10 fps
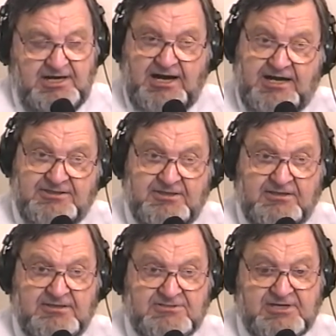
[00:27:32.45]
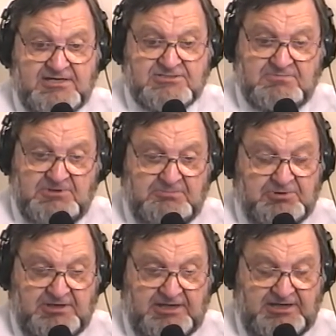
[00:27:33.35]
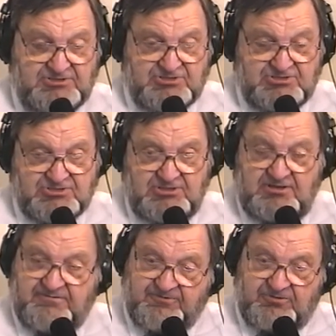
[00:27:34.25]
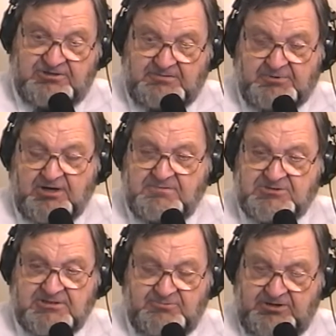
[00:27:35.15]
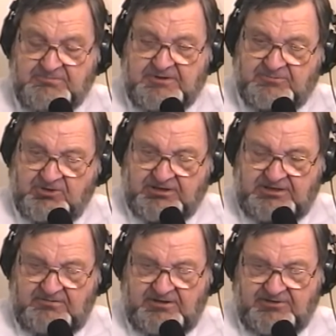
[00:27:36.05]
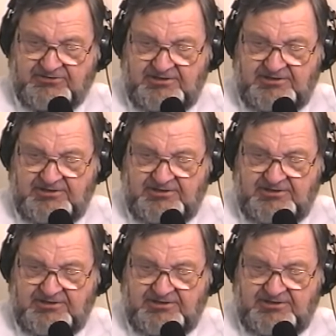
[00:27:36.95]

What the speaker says: I think this has some implications for a department that we've been working with,